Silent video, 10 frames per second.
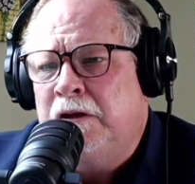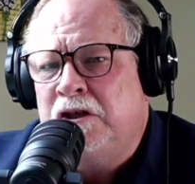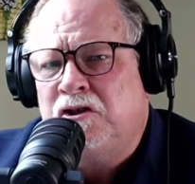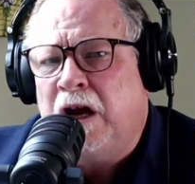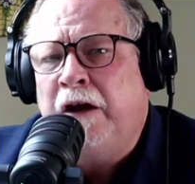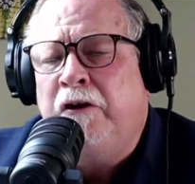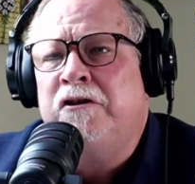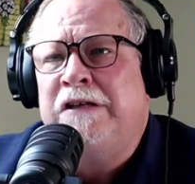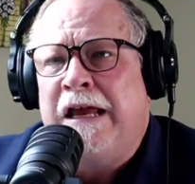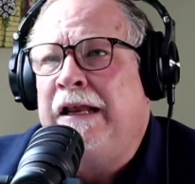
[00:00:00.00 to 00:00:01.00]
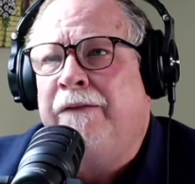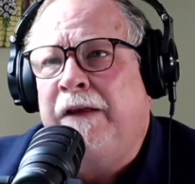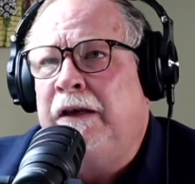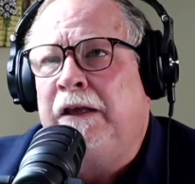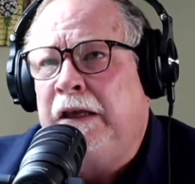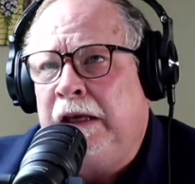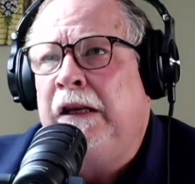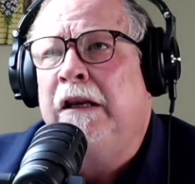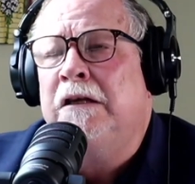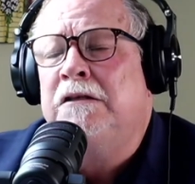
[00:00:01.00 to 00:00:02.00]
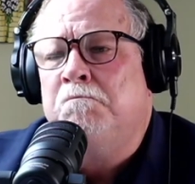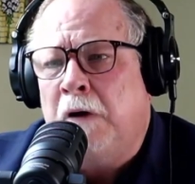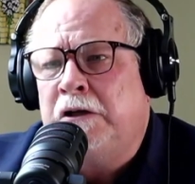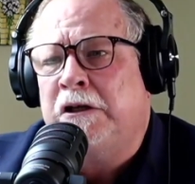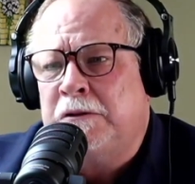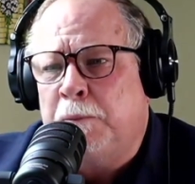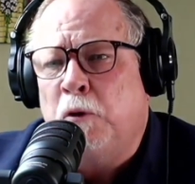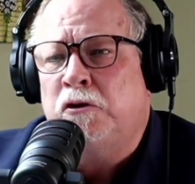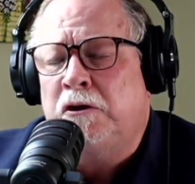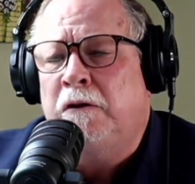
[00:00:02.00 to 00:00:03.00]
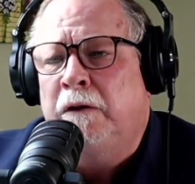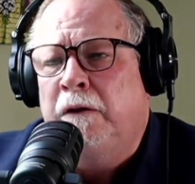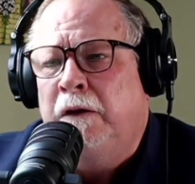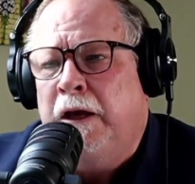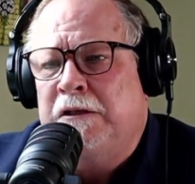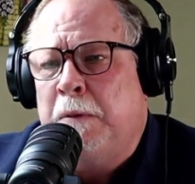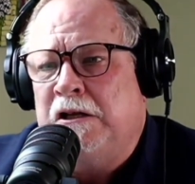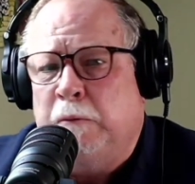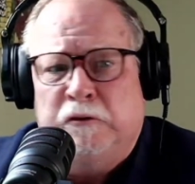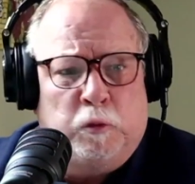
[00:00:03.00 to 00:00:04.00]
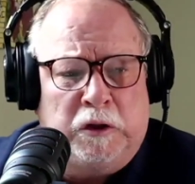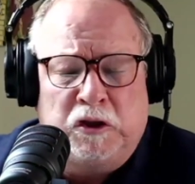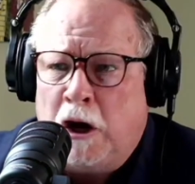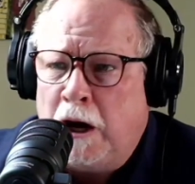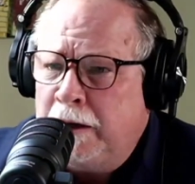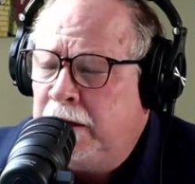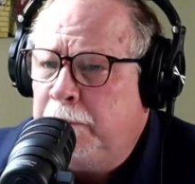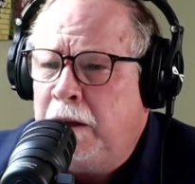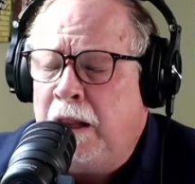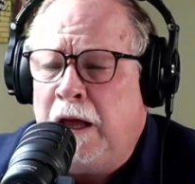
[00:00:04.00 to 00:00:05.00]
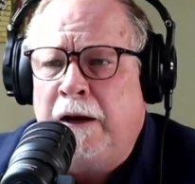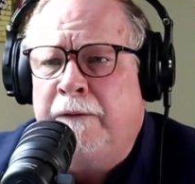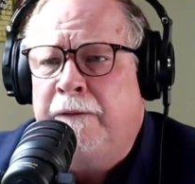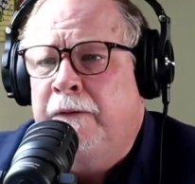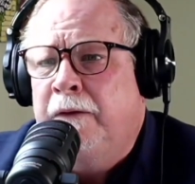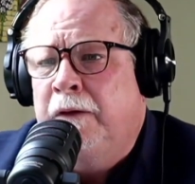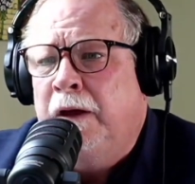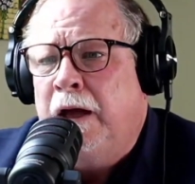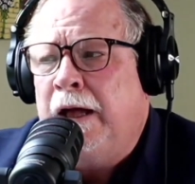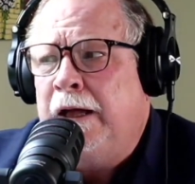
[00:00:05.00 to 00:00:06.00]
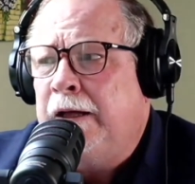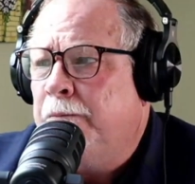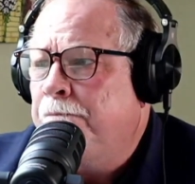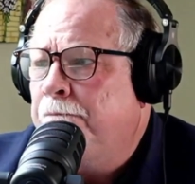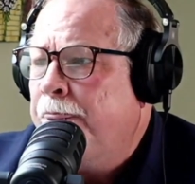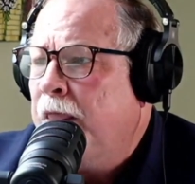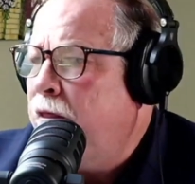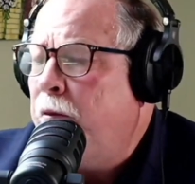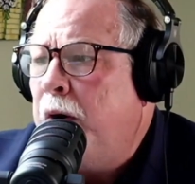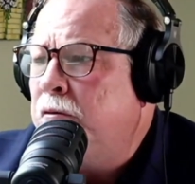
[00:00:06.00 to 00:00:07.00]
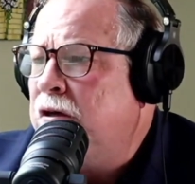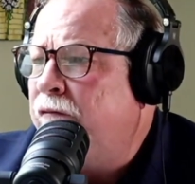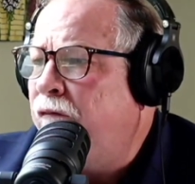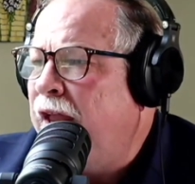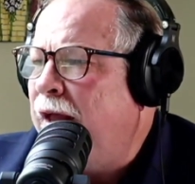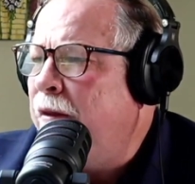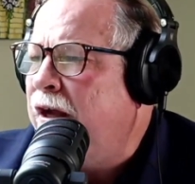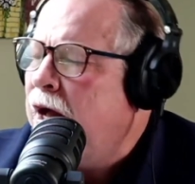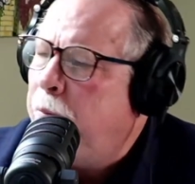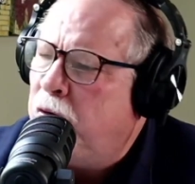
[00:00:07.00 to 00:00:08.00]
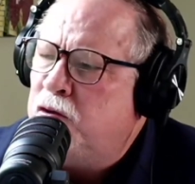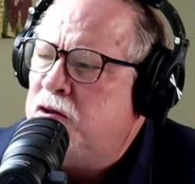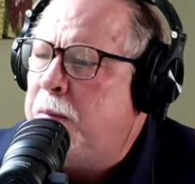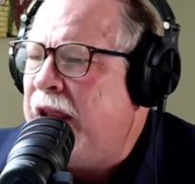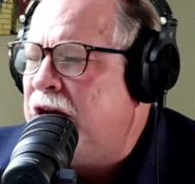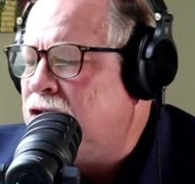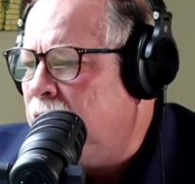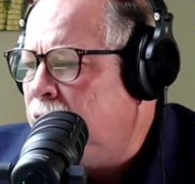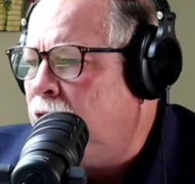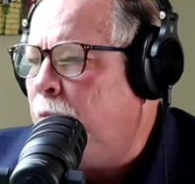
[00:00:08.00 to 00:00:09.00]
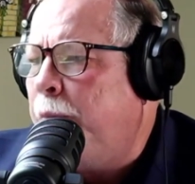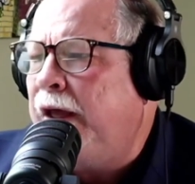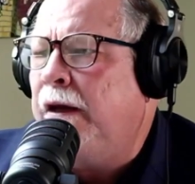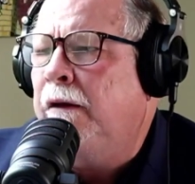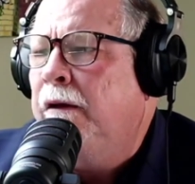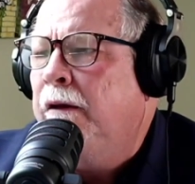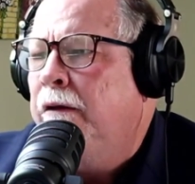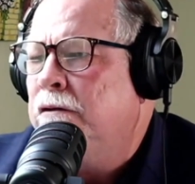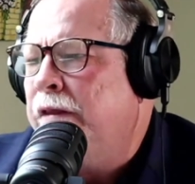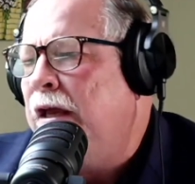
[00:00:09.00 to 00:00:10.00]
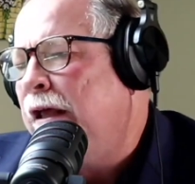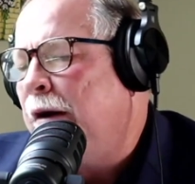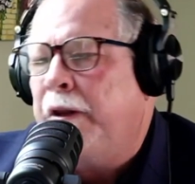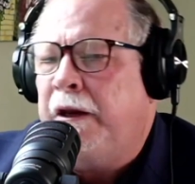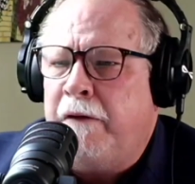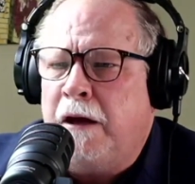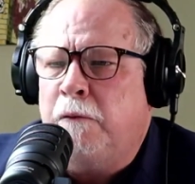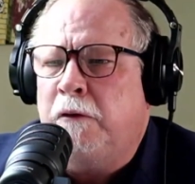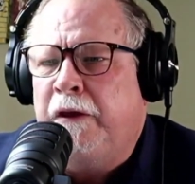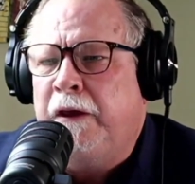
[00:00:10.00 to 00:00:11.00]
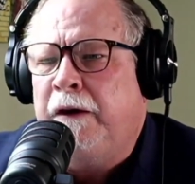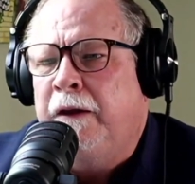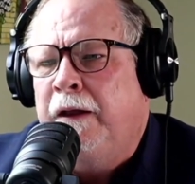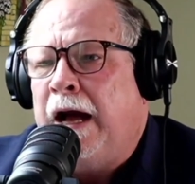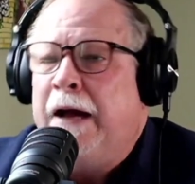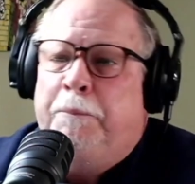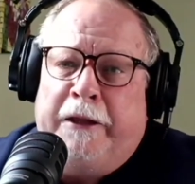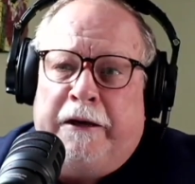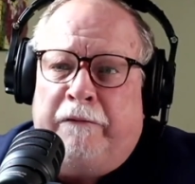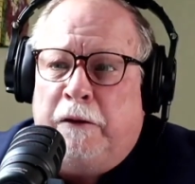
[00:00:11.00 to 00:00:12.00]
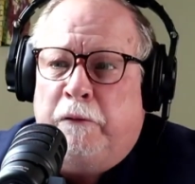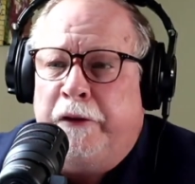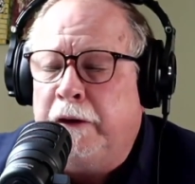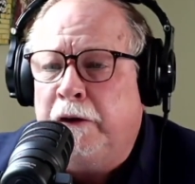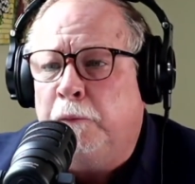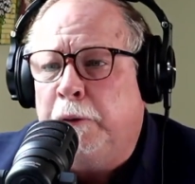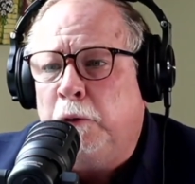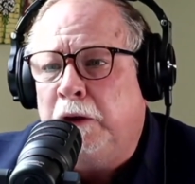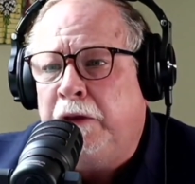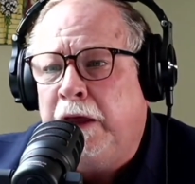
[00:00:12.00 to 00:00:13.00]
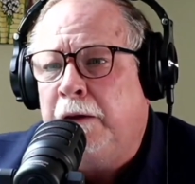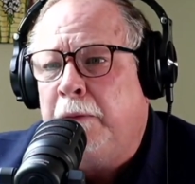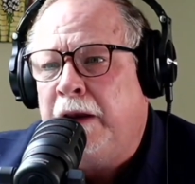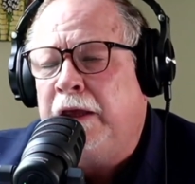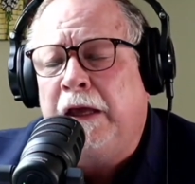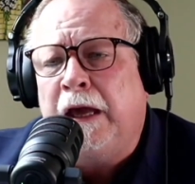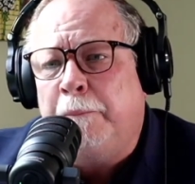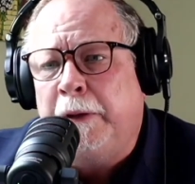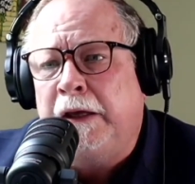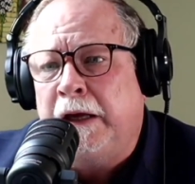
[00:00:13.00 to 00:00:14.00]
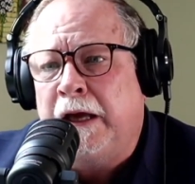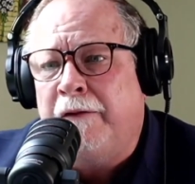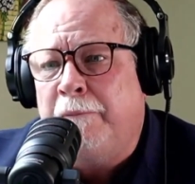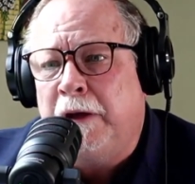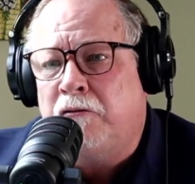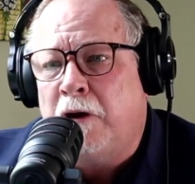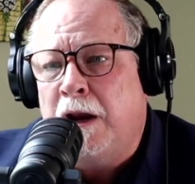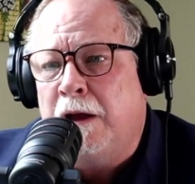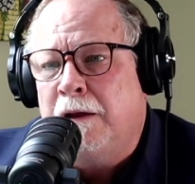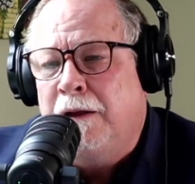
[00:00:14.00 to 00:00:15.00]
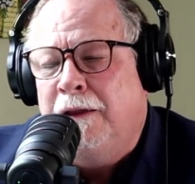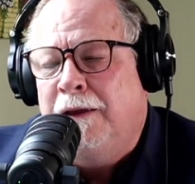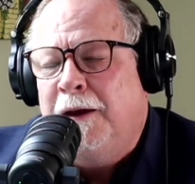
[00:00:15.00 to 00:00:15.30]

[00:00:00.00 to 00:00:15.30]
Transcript: and just understanding that he needed as much exposure as possible. So we talked to him a lot. The other members of our family, a couple know Spanish a little bit. So they'd kind of play around with it. I played around with it a little bit with him, and I think he got a big kick out of me trying to